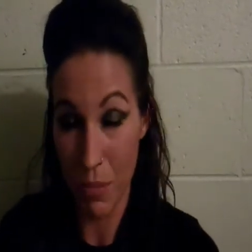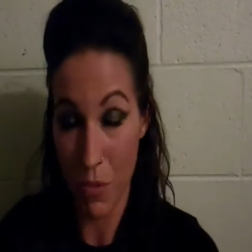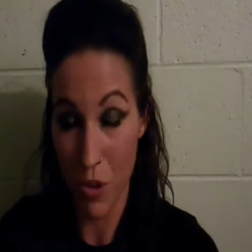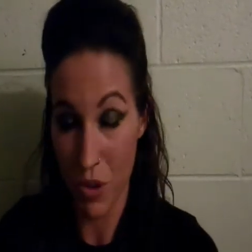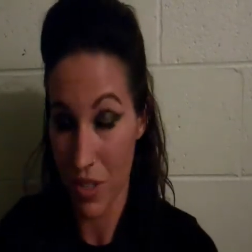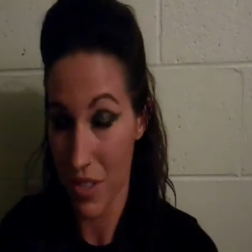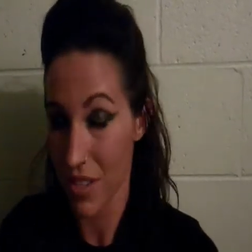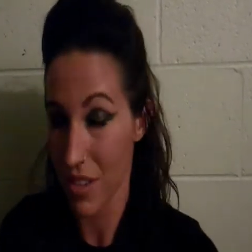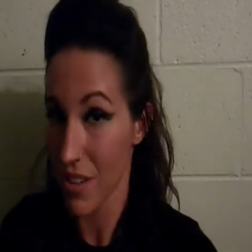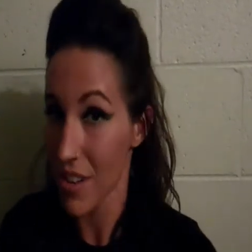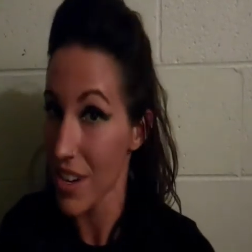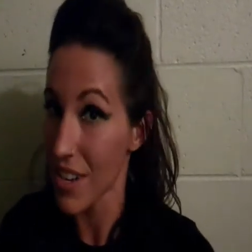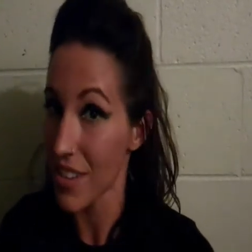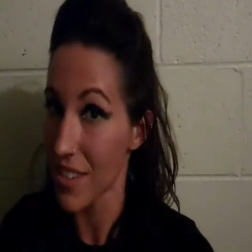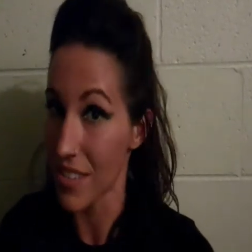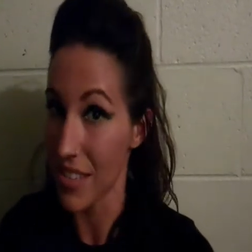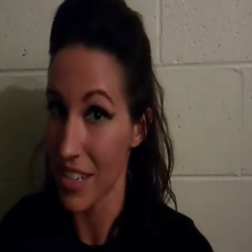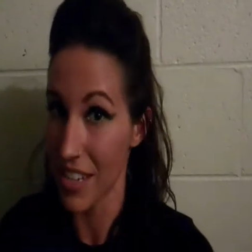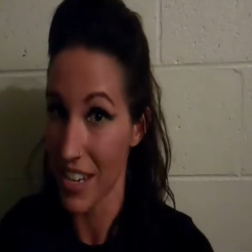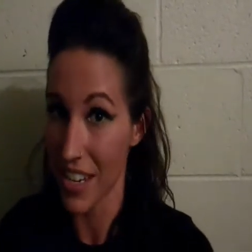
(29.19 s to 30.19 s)
more
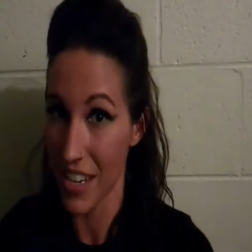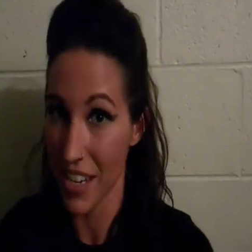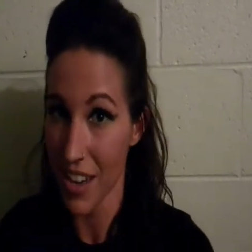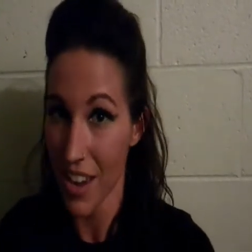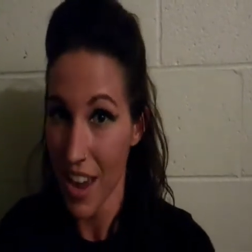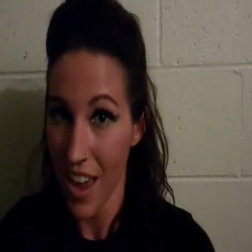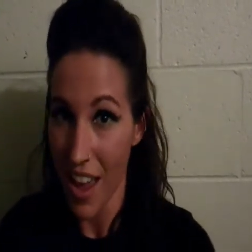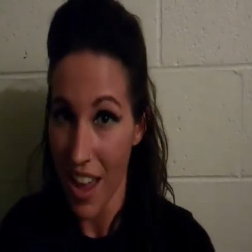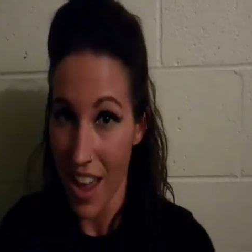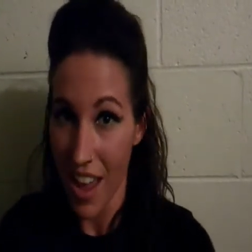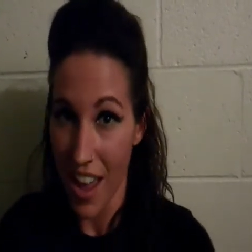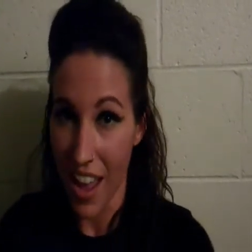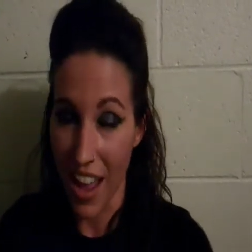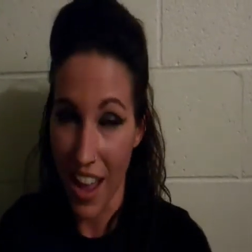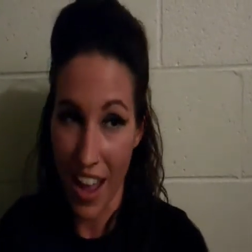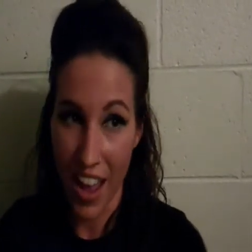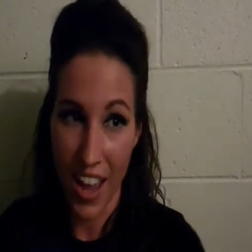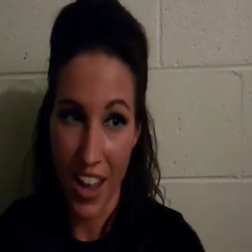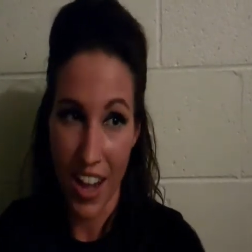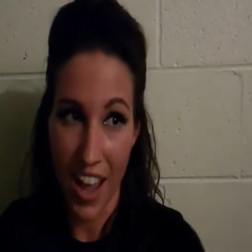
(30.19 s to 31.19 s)
seriously
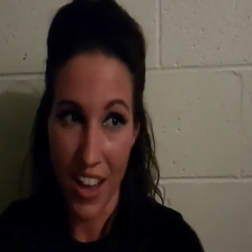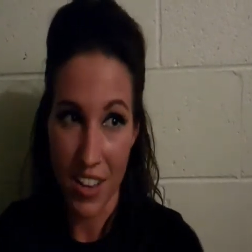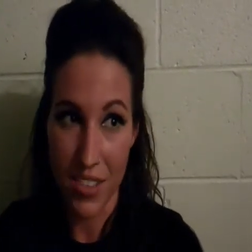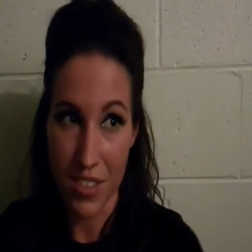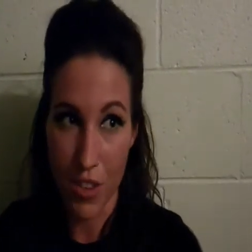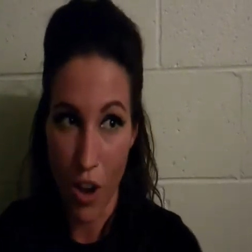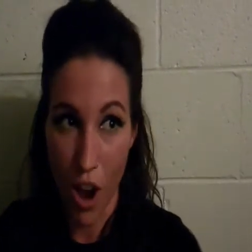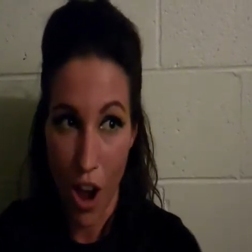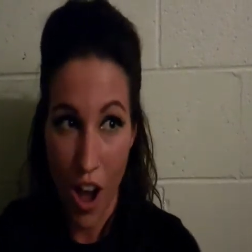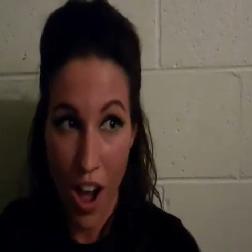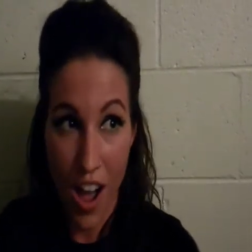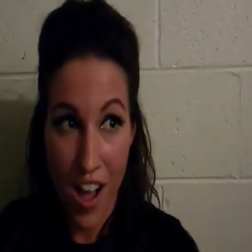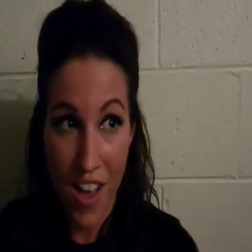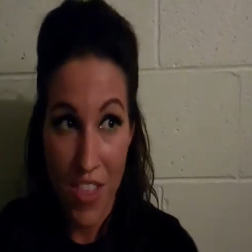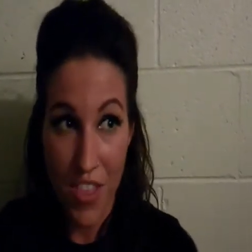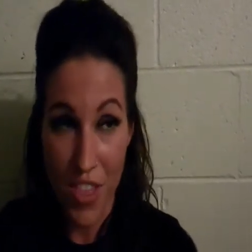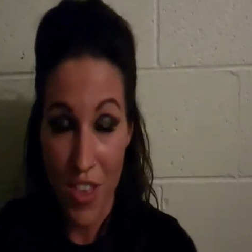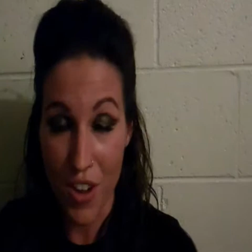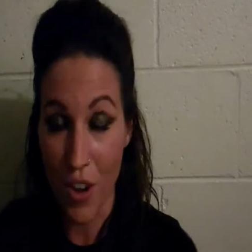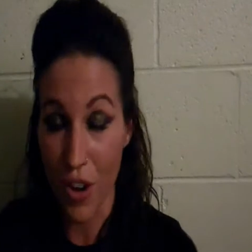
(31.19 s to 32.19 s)
and I saw
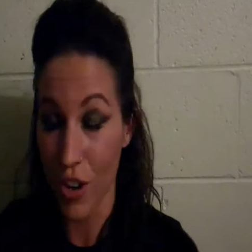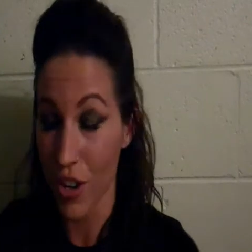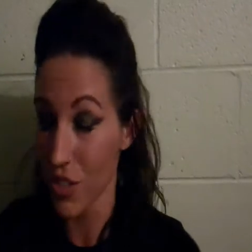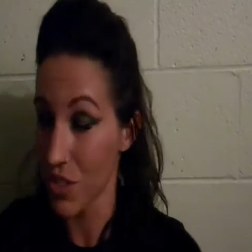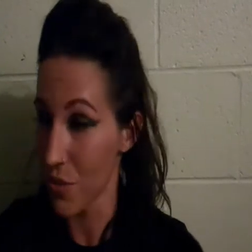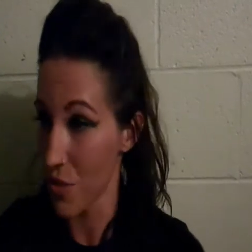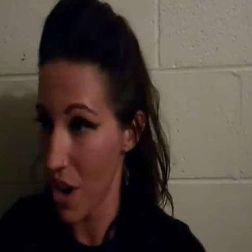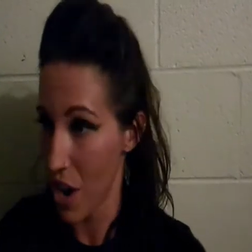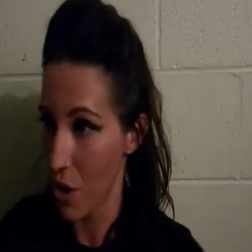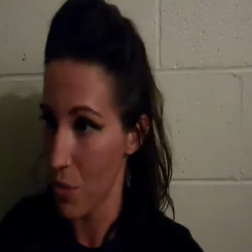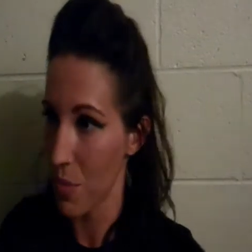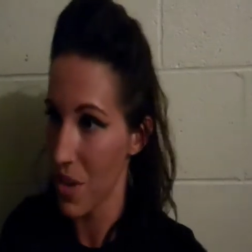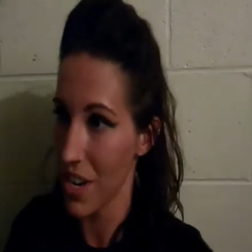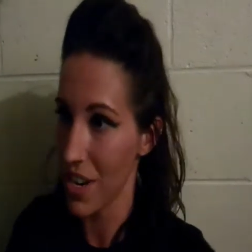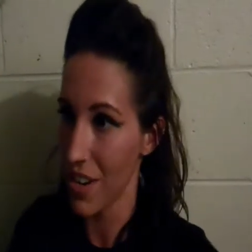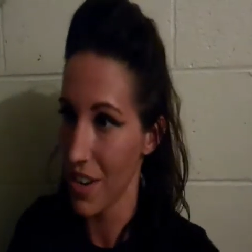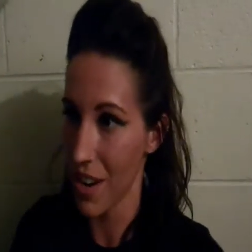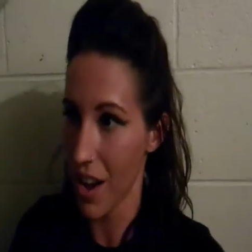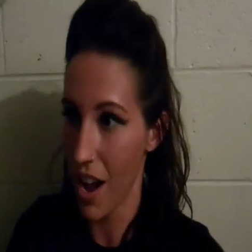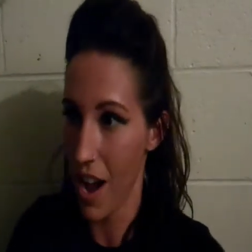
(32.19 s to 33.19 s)
the girls around
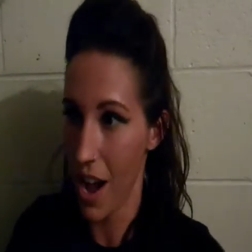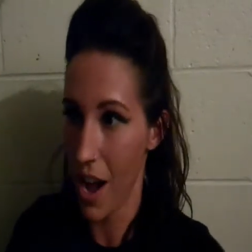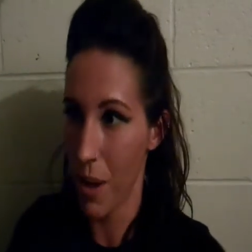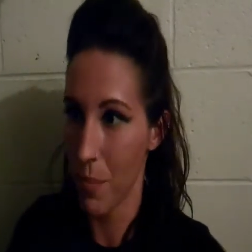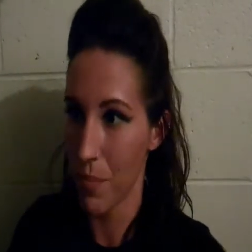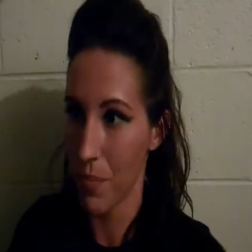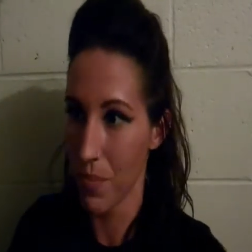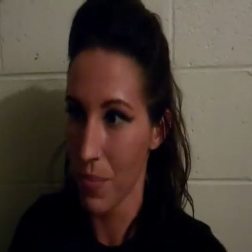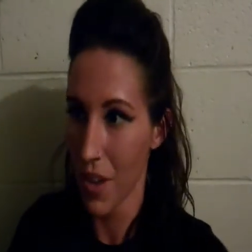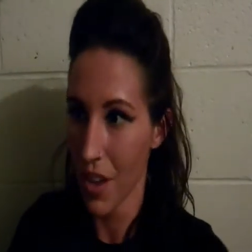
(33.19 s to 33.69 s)
me um,